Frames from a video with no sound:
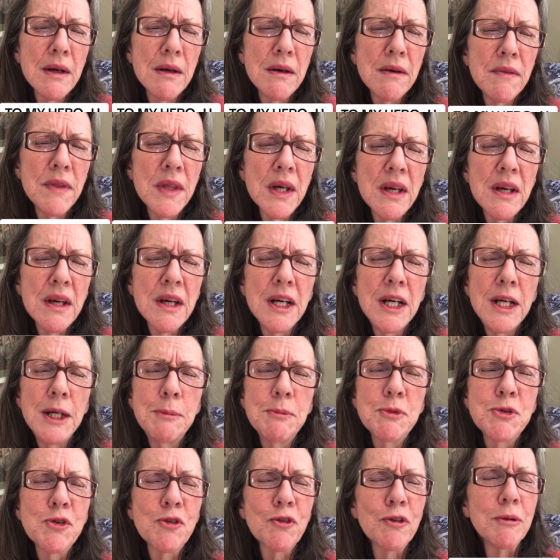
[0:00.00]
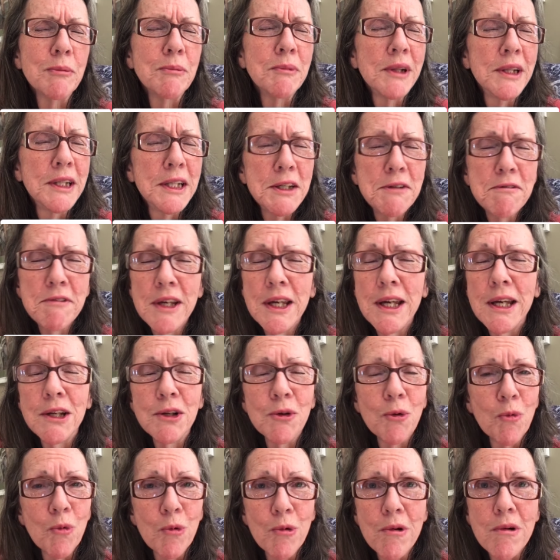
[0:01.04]
that comes from living in a
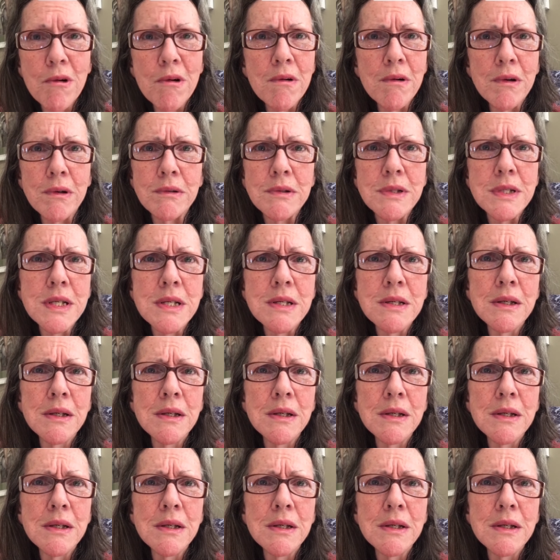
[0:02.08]
world